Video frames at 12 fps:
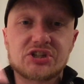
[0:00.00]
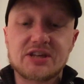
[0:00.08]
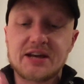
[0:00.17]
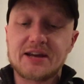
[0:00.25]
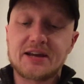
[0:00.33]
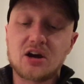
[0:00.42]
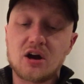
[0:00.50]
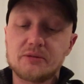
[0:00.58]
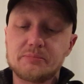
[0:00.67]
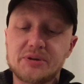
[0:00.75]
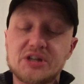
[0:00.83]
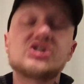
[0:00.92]
They
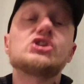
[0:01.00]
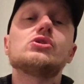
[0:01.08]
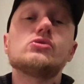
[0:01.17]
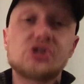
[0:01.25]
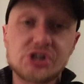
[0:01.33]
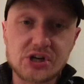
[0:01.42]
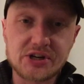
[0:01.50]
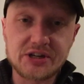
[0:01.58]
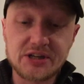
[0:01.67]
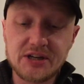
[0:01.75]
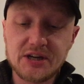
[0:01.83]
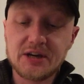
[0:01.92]
can't be too
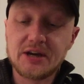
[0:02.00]
shiny,